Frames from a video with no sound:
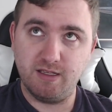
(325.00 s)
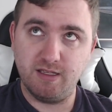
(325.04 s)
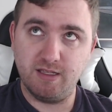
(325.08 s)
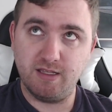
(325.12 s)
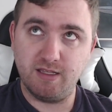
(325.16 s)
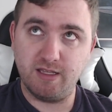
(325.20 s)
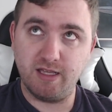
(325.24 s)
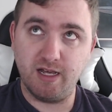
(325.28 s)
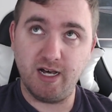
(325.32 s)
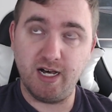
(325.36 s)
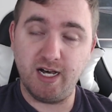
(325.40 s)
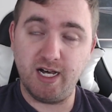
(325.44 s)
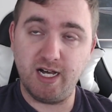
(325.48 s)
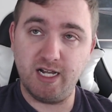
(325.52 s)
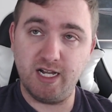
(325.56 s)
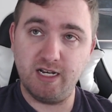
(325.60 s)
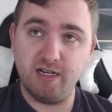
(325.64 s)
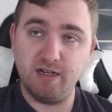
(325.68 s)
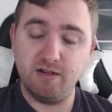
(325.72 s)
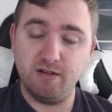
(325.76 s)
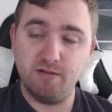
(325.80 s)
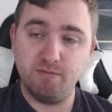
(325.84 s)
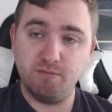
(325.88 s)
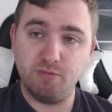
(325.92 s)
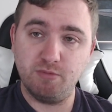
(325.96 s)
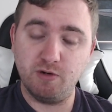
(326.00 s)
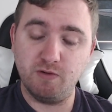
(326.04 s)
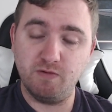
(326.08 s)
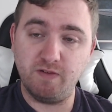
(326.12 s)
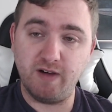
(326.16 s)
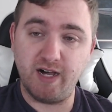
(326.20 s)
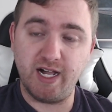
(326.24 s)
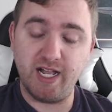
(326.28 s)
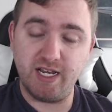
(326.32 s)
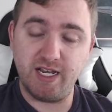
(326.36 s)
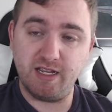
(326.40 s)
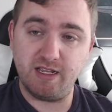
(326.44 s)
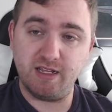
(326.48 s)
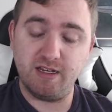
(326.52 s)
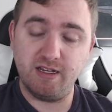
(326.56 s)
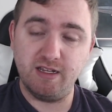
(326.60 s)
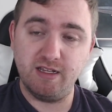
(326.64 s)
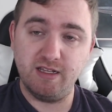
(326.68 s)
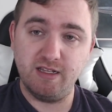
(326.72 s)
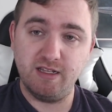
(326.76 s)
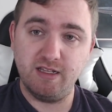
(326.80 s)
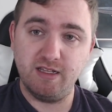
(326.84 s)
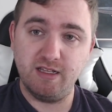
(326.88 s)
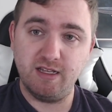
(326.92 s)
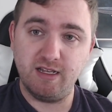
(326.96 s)
God provided
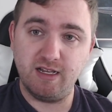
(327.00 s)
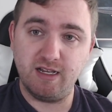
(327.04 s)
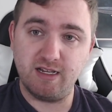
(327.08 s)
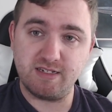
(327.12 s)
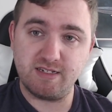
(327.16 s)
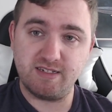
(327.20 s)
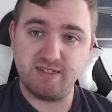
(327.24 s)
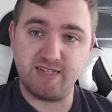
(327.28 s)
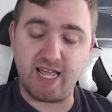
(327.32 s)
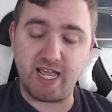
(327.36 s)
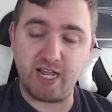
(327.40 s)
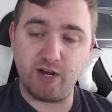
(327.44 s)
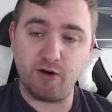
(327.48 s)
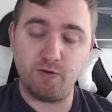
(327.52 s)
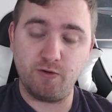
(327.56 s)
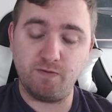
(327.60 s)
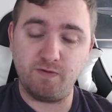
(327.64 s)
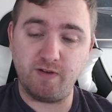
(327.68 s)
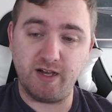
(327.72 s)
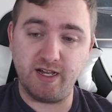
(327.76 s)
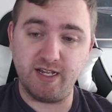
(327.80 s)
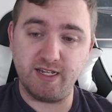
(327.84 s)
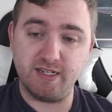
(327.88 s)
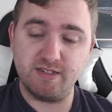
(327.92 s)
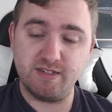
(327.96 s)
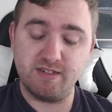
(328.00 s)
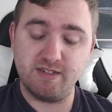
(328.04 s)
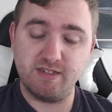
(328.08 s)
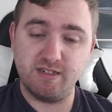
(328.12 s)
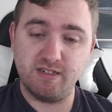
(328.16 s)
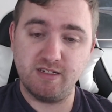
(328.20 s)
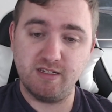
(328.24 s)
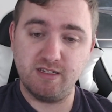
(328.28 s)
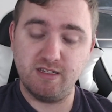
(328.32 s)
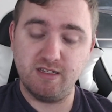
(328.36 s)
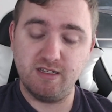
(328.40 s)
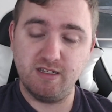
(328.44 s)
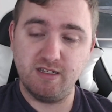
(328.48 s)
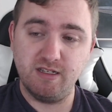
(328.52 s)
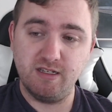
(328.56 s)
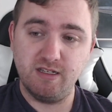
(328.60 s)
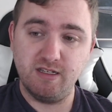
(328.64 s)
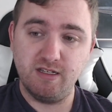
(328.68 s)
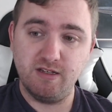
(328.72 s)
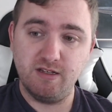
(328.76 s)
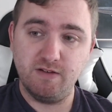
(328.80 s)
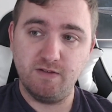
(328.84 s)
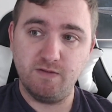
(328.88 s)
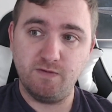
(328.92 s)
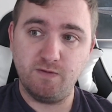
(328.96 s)
a sacrifice
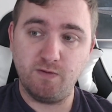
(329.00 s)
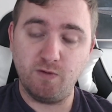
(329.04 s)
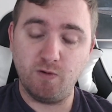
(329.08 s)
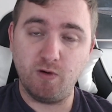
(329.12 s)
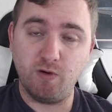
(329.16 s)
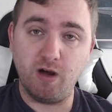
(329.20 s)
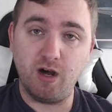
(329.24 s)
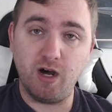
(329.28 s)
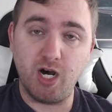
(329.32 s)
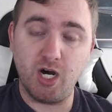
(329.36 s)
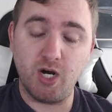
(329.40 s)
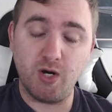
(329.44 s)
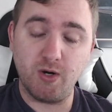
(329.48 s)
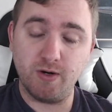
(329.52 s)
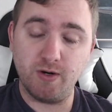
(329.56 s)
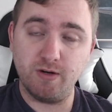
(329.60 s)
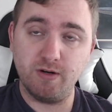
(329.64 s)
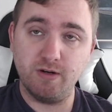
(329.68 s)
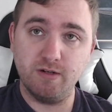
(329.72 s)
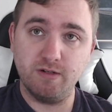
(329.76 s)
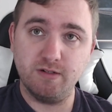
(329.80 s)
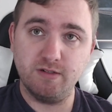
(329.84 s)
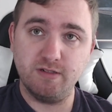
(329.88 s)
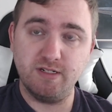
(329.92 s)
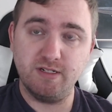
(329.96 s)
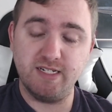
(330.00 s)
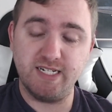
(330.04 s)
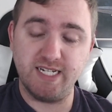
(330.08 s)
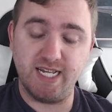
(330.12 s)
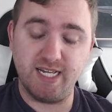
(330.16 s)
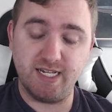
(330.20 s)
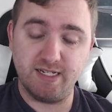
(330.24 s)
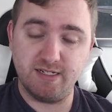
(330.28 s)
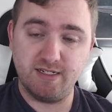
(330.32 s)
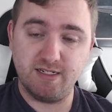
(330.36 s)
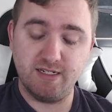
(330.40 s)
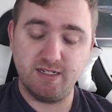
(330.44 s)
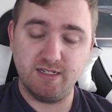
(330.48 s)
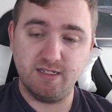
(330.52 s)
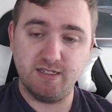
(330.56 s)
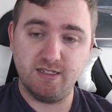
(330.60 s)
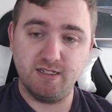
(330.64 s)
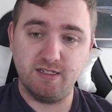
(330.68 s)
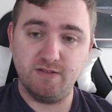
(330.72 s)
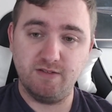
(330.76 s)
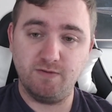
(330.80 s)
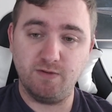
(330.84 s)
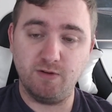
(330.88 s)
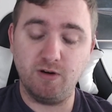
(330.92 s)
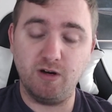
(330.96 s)
for our debt,
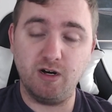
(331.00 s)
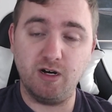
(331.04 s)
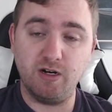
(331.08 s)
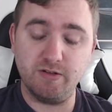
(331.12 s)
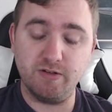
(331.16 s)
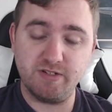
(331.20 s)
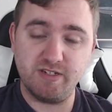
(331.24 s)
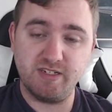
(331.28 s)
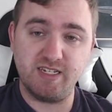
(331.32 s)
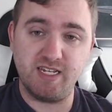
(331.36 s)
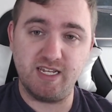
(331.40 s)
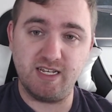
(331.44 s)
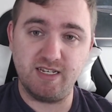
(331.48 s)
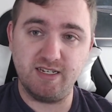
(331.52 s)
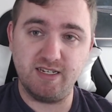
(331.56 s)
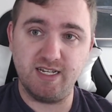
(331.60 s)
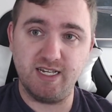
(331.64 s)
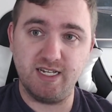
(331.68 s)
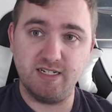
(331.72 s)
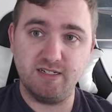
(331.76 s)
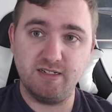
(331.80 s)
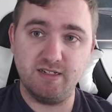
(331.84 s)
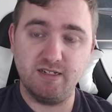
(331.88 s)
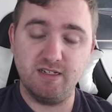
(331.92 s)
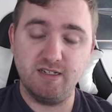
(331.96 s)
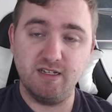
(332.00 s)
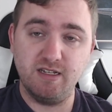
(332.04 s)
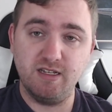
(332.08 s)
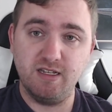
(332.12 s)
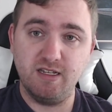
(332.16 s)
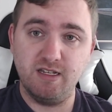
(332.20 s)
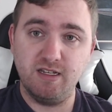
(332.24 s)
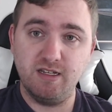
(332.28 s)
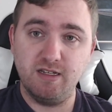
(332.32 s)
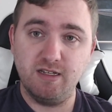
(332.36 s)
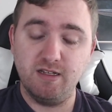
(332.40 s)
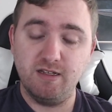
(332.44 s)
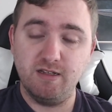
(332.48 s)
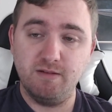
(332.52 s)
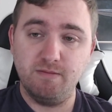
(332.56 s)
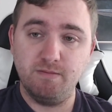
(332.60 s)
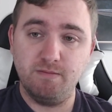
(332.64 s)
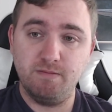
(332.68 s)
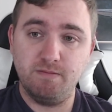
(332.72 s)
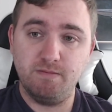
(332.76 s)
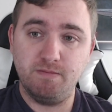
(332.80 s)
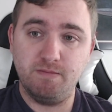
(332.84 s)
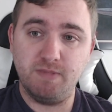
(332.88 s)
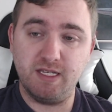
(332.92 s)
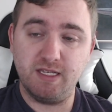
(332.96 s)
for our sin debt,
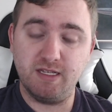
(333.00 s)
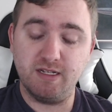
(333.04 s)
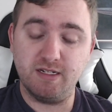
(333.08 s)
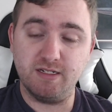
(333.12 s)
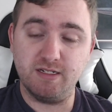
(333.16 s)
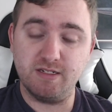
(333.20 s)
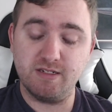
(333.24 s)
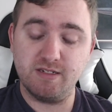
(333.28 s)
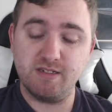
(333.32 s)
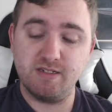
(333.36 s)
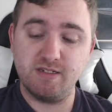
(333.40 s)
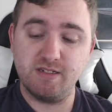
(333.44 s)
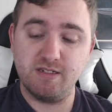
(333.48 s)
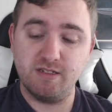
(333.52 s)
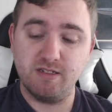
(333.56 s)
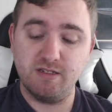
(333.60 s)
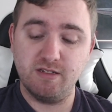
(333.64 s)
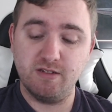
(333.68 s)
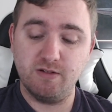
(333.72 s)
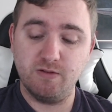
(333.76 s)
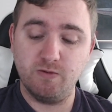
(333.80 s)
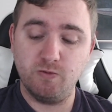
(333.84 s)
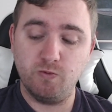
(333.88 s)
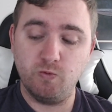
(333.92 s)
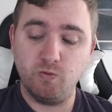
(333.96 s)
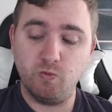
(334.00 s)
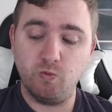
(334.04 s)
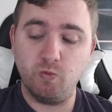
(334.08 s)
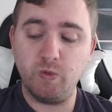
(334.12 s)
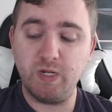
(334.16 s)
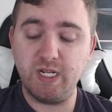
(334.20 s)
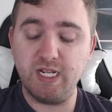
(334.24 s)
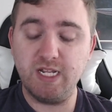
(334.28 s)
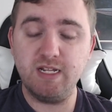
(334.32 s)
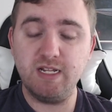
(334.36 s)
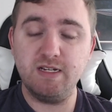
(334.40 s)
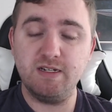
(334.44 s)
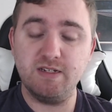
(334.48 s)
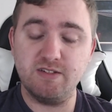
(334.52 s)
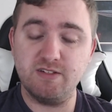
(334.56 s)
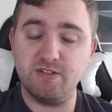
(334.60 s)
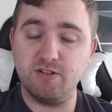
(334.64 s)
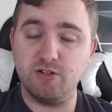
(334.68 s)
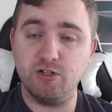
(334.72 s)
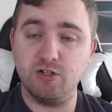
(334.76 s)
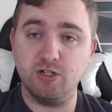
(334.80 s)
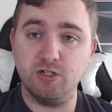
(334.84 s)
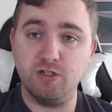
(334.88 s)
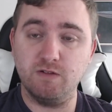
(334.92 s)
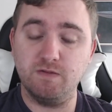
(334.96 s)
because we
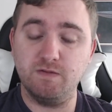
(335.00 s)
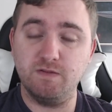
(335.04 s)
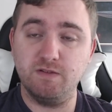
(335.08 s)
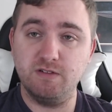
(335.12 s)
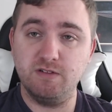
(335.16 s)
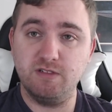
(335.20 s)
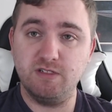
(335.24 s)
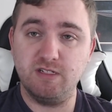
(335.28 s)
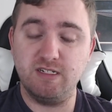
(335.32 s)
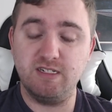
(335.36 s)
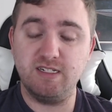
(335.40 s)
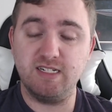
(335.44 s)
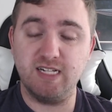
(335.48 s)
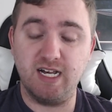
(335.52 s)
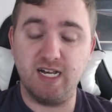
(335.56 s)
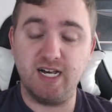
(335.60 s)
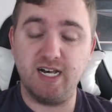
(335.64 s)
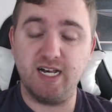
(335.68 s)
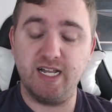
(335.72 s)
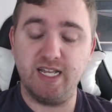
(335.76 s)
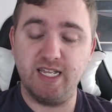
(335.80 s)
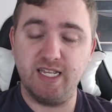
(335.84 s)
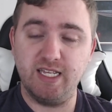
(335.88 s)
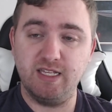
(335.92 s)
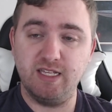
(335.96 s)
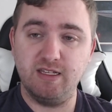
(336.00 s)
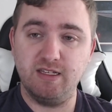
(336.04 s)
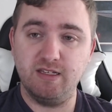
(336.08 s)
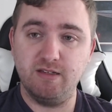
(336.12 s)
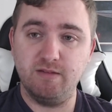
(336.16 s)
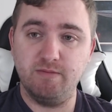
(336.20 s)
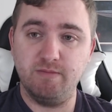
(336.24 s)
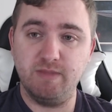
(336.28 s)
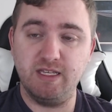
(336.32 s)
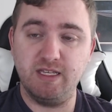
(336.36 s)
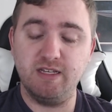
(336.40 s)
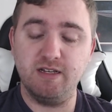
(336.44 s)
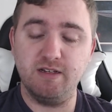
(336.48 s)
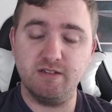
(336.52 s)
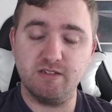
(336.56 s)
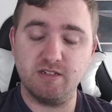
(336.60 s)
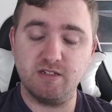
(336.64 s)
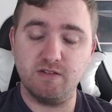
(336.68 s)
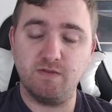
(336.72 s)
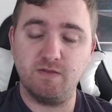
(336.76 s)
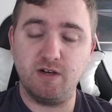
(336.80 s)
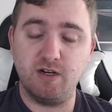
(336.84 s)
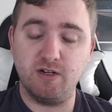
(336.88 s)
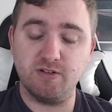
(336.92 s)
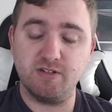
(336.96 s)
deserve to die because
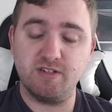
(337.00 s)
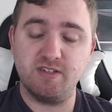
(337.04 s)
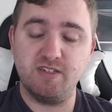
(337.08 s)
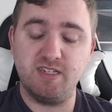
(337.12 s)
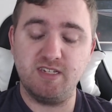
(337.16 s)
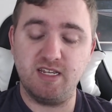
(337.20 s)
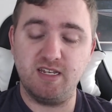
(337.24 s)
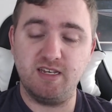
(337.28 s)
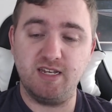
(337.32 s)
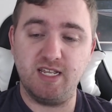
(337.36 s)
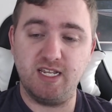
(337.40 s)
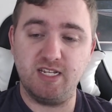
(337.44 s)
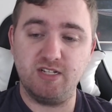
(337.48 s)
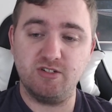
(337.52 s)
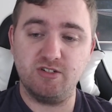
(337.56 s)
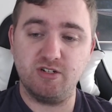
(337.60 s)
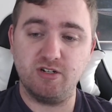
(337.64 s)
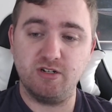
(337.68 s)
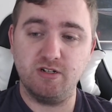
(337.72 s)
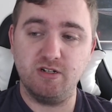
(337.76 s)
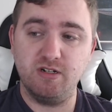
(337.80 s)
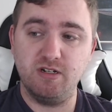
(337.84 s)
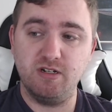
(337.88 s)
of our sin nature.